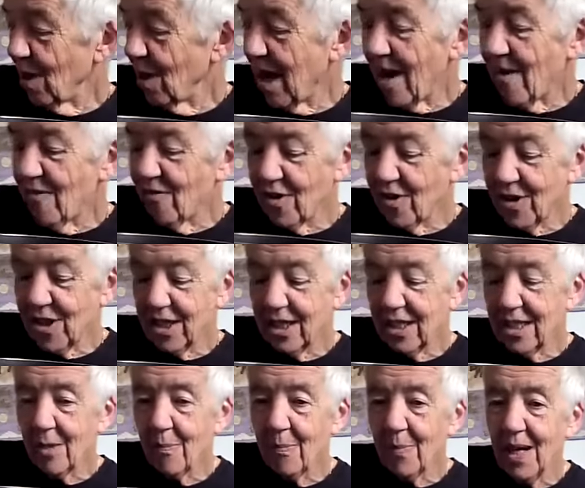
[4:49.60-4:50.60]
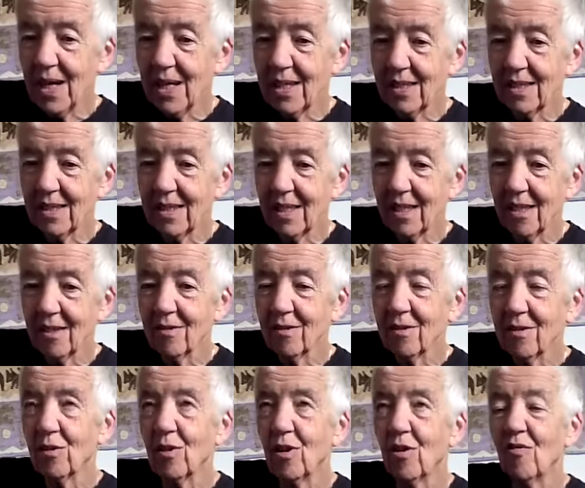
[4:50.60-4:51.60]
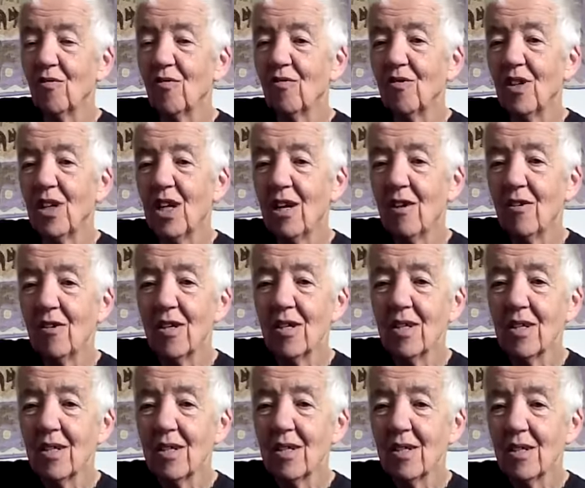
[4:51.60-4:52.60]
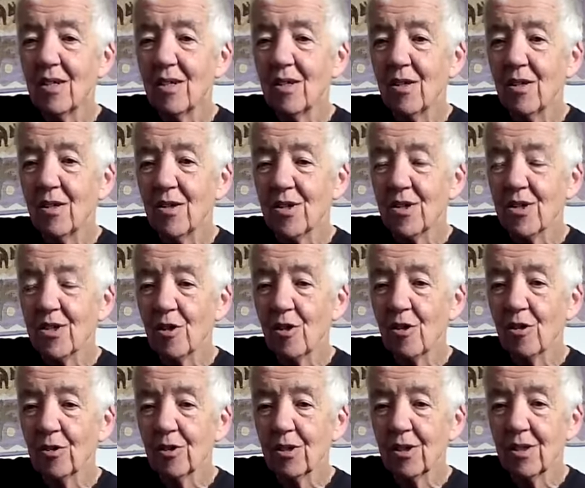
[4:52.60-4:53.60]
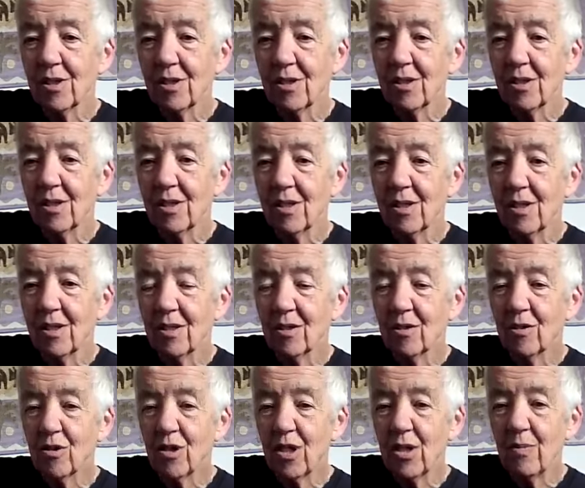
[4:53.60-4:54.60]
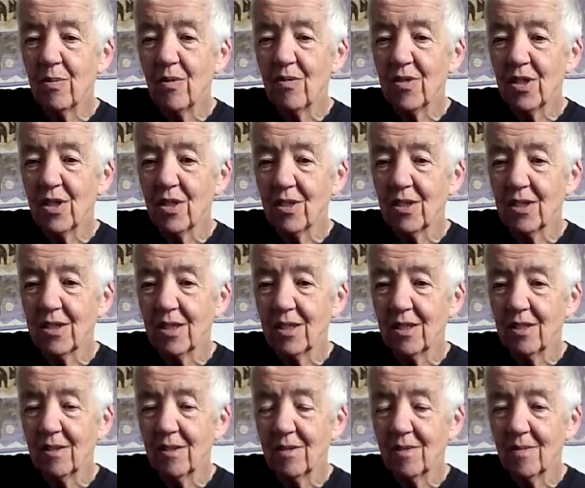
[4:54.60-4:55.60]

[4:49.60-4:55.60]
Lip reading: Everything in the pan now. We've got flour, salt, cream of tartar,